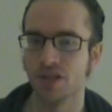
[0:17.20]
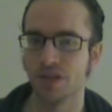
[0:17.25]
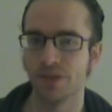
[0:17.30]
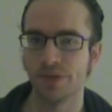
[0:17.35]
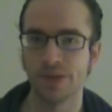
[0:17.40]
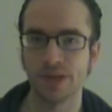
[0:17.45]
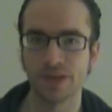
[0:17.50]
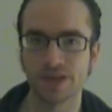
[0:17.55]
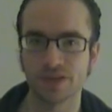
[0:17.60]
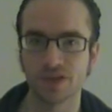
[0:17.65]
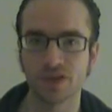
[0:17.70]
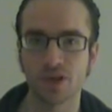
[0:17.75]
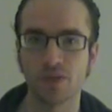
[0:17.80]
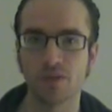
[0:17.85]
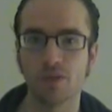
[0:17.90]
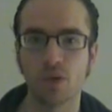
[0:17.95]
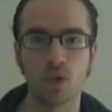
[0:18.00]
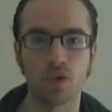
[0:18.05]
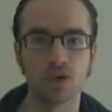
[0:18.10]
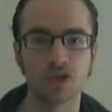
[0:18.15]
This, of
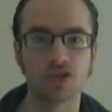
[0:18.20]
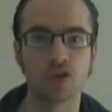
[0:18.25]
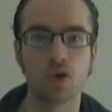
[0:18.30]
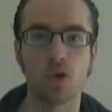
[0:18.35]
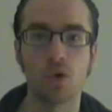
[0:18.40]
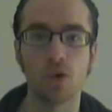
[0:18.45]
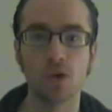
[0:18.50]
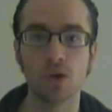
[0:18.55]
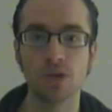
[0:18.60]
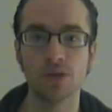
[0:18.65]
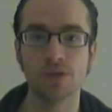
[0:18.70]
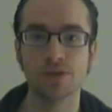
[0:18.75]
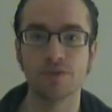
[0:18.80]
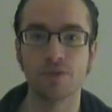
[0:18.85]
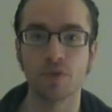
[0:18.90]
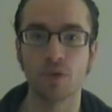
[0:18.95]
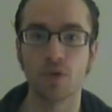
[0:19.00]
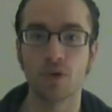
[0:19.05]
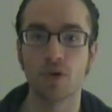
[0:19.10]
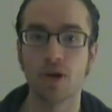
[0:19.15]
course, calls
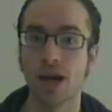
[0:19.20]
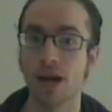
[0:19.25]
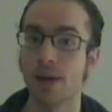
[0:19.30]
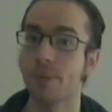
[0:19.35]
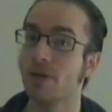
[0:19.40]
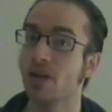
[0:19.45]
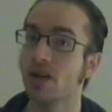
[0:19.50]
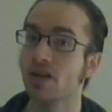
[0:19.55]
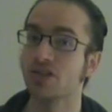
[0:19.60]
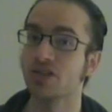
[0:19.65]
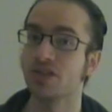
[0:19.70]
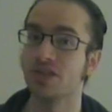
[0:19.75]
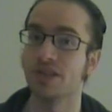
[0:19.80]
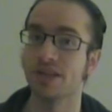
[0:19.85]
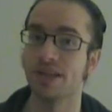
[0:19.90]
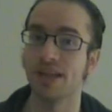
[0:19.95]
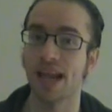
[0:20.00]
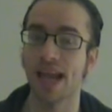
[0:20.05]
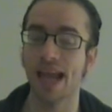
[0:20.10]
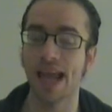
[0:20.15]
for an abduction,
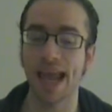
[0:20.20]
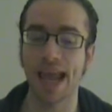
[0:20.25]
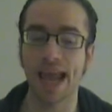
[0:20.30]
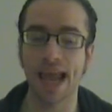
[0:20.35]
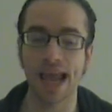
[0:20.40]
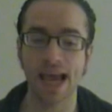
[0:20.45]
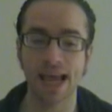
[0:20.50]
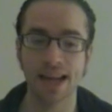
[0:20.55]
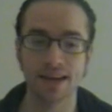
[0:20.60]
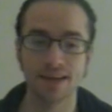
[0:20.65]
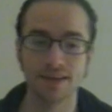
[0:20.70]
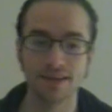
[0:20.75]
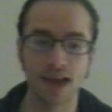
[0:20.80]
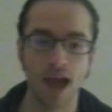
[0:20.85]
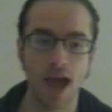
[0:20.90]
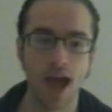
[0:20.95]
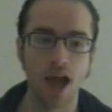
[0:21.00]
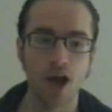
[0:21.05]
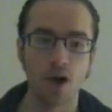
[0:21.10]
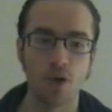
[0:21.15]
and
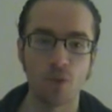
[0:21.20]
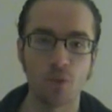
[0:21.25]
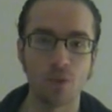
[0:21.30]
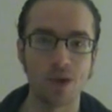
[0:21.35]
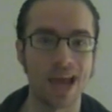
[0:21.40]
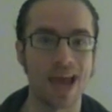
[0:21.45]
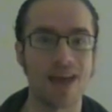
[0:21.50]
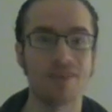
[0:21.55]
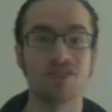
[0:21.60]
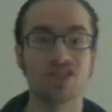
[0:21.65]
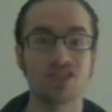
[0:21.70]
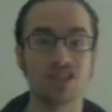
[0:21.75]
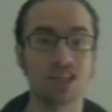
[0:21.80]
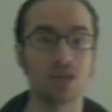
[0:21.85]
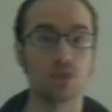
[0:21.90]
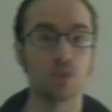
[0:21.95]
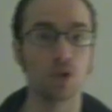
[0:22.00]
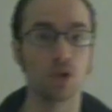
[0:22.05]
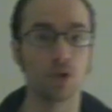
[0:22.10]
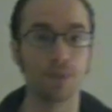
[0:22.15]
we have a
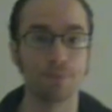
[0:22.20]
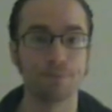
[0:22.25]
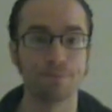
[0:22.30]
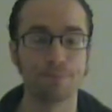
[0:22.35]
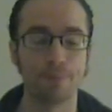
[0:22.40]
sequel.